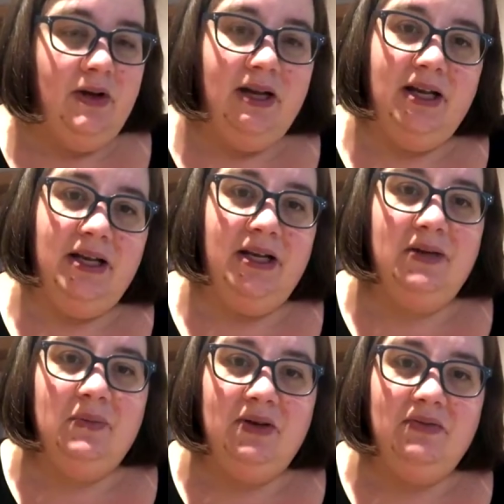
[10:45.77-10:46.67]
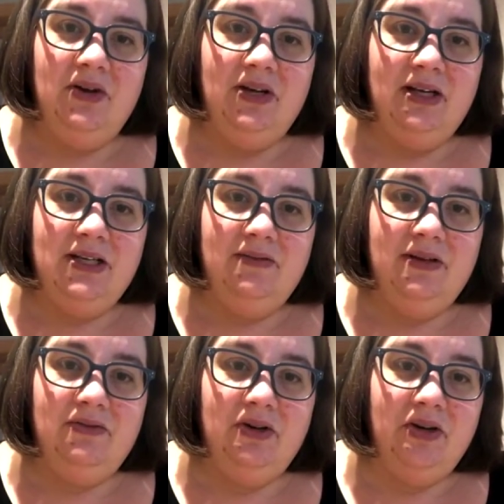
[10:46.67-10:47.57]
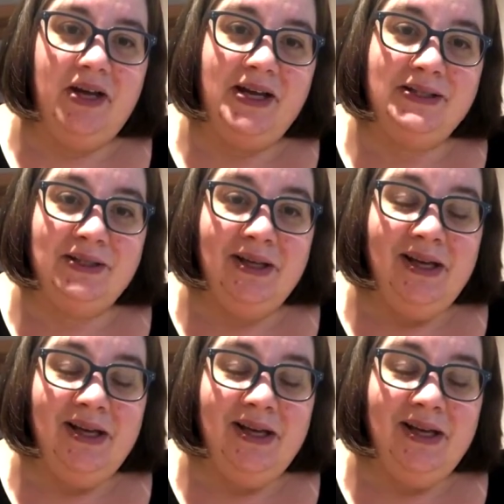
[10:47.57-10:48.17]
and it can be a fun activity for your kids